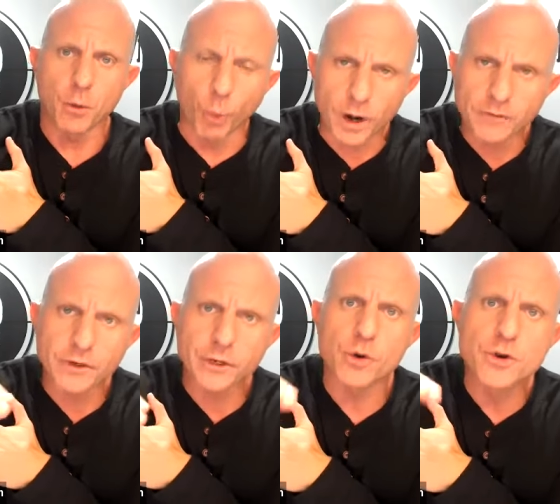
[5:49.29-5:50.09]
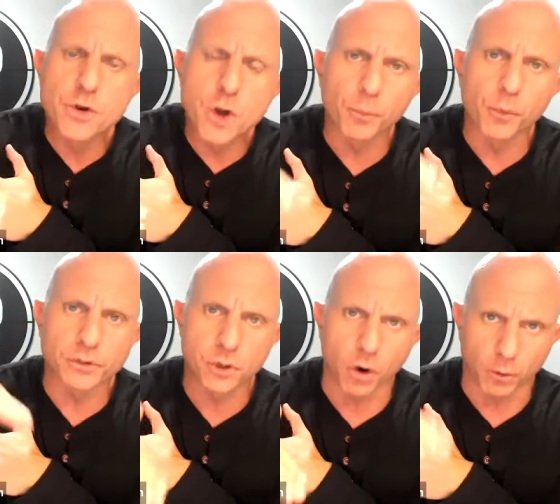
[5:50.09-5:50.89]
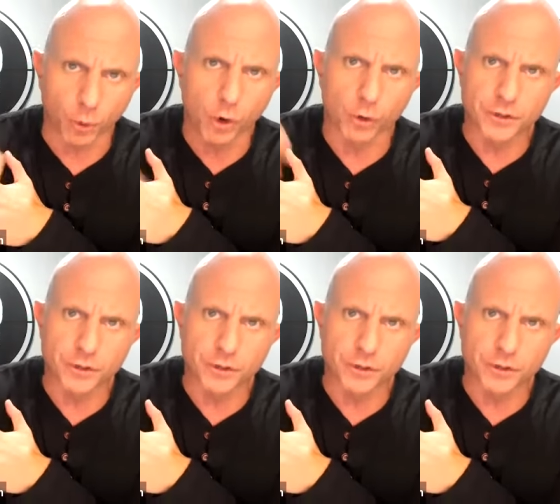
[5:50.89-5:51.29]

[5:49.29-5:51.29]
And whatever your numbers are, and we'll go